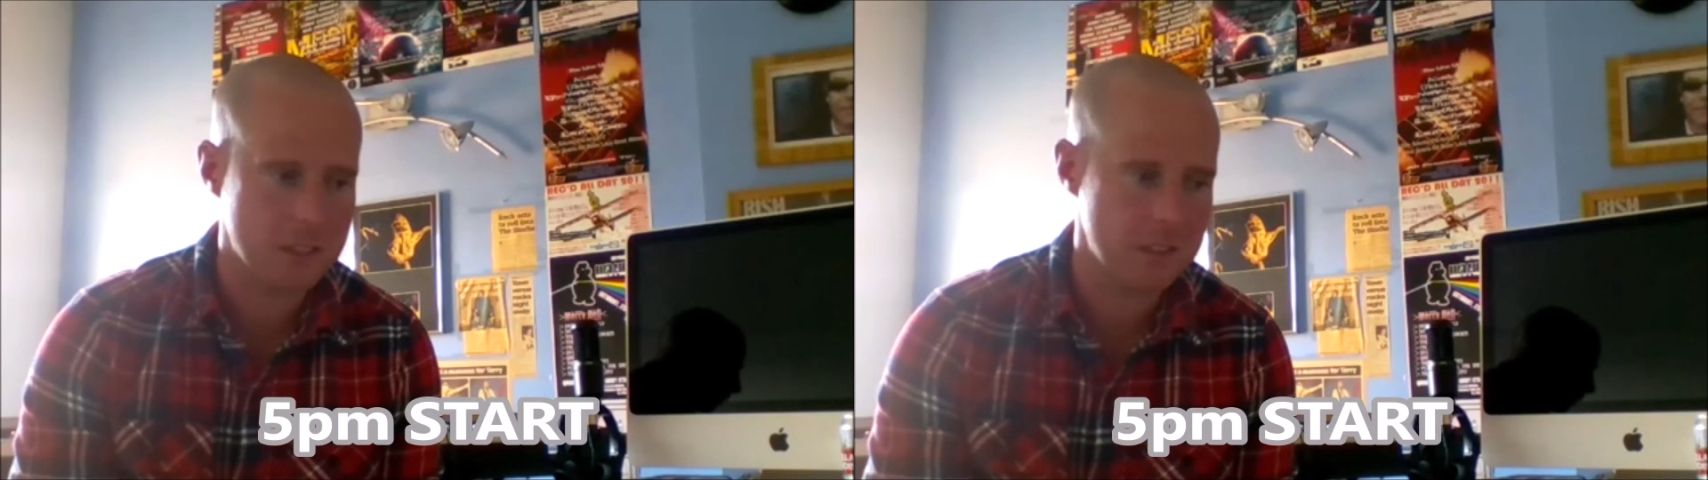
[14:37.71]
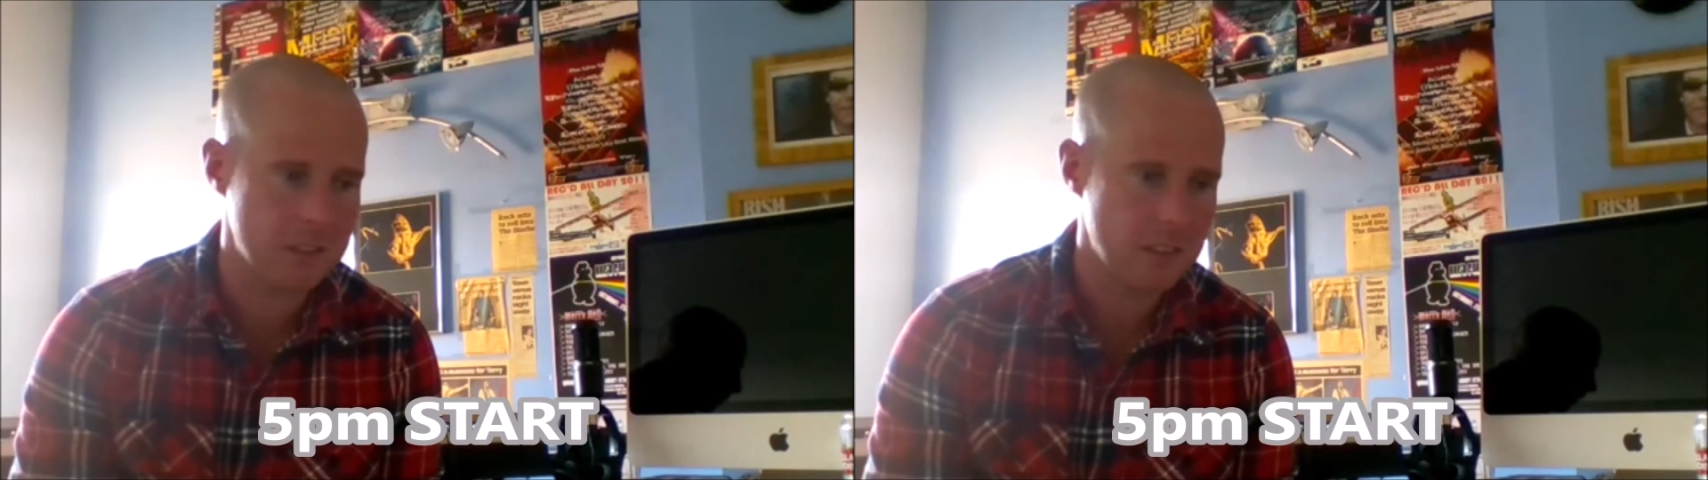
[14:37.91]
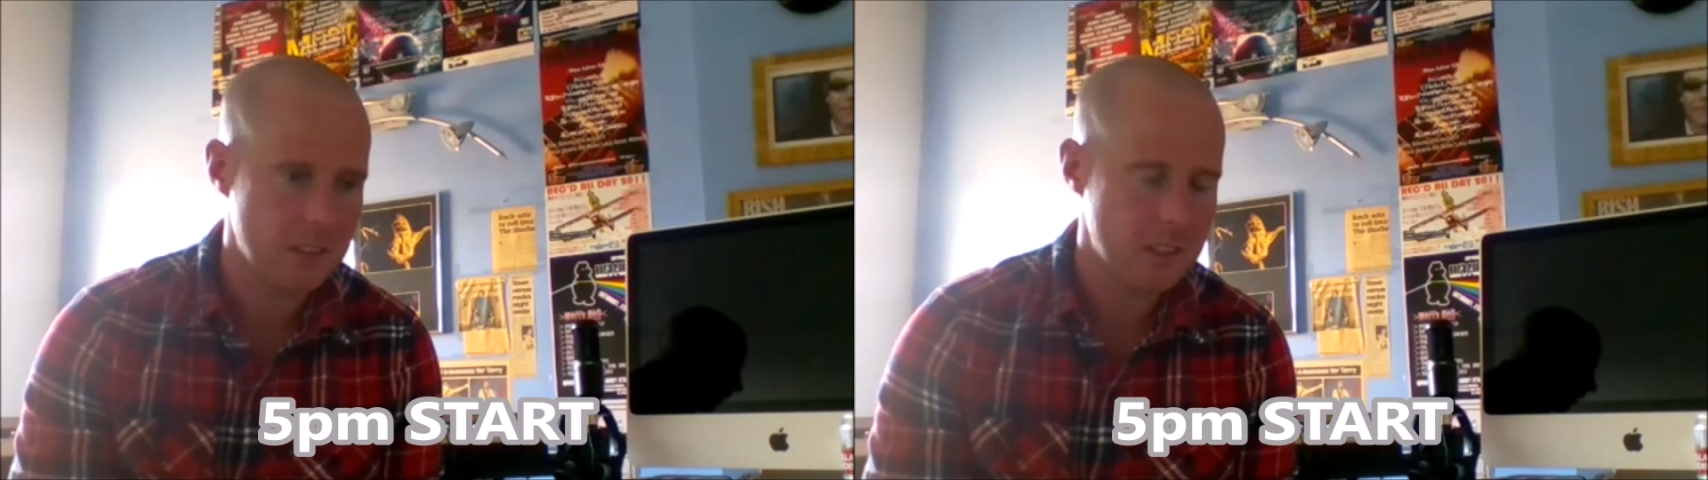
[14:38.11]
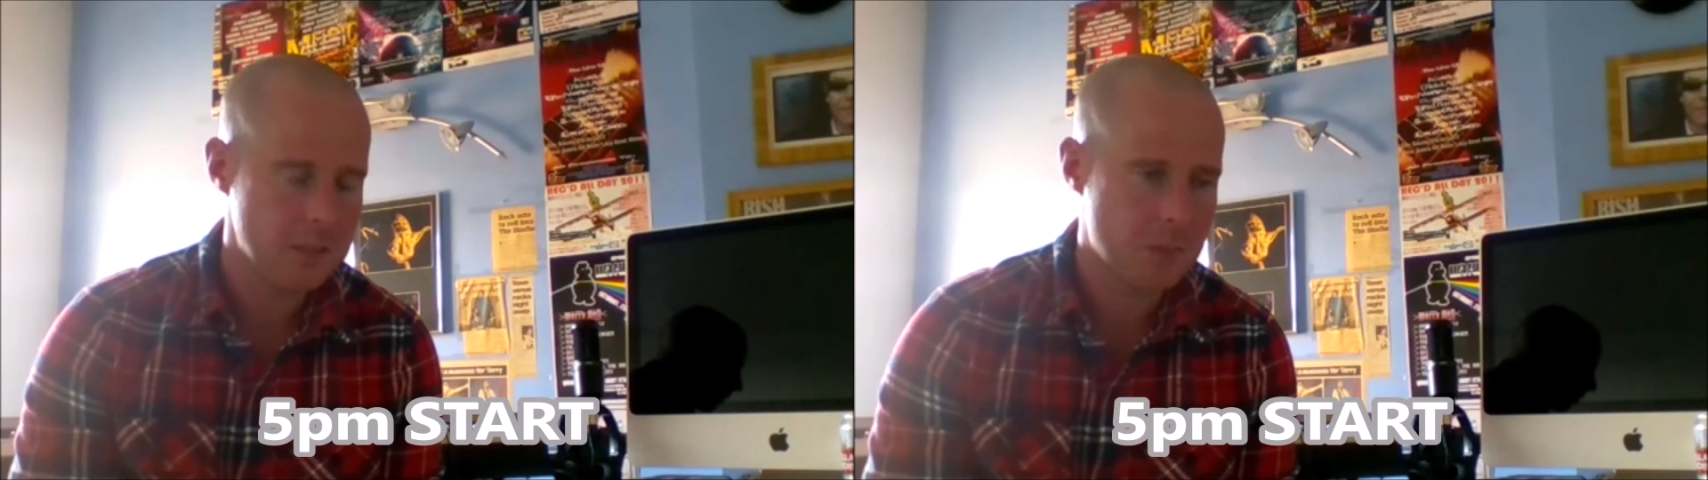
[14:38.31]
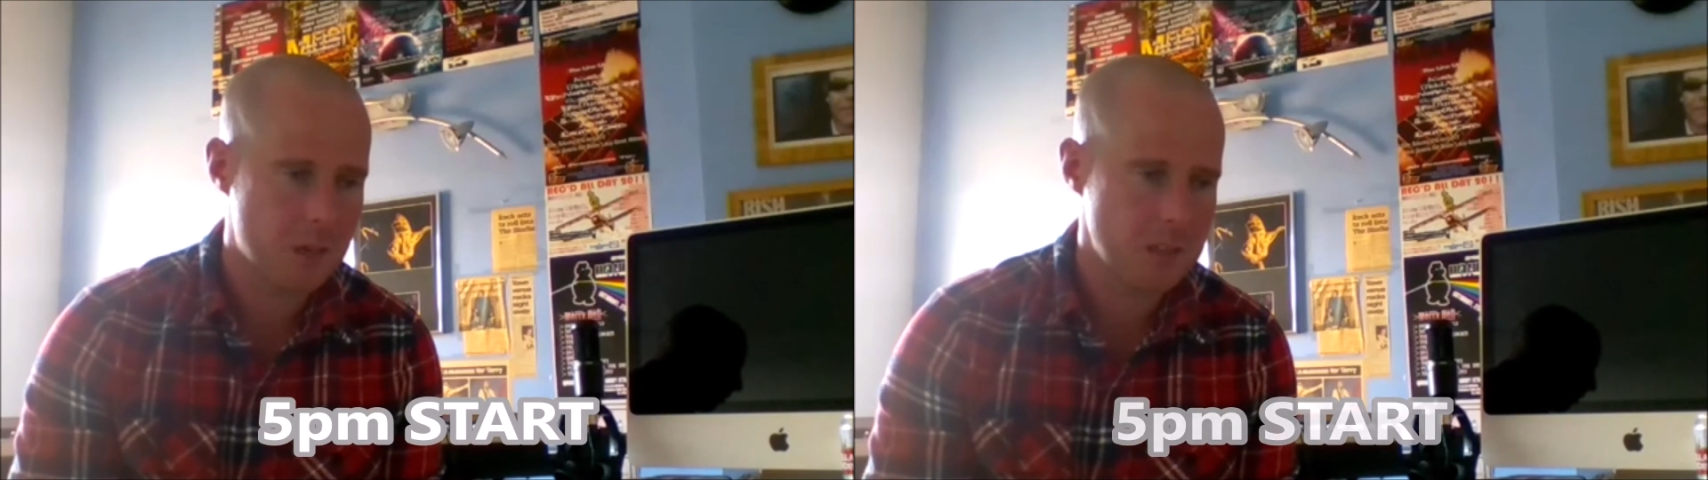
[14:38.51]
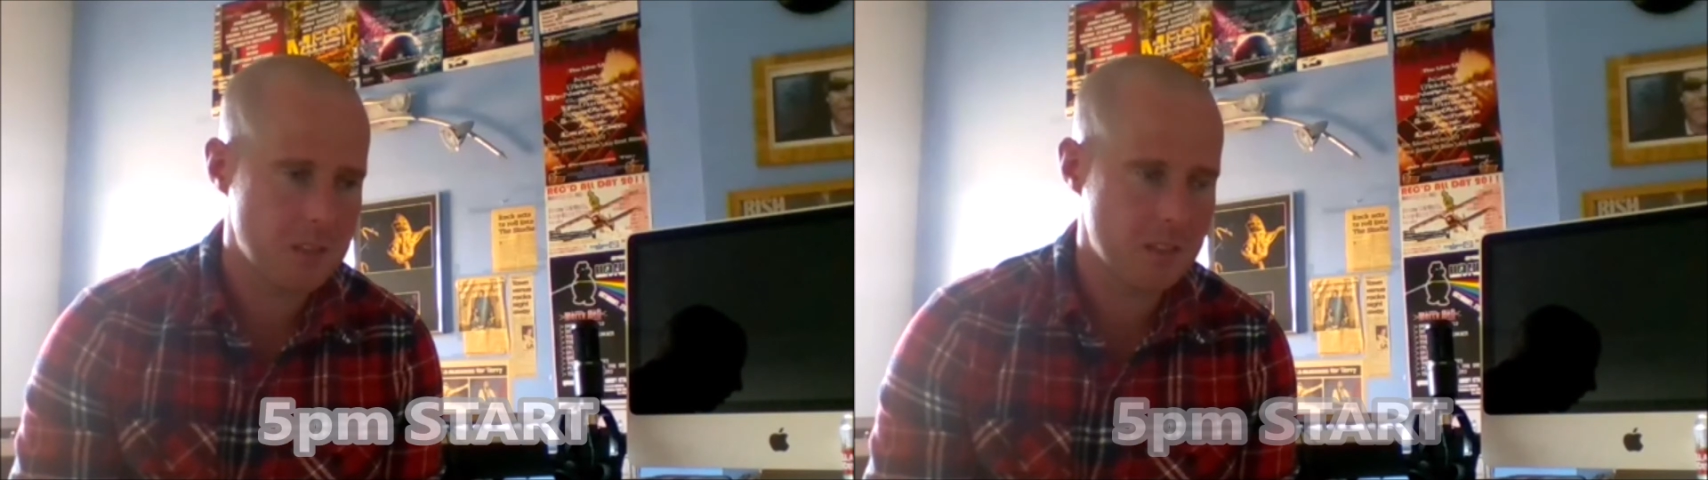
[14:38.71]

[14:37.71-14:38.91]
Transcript: And it's poignant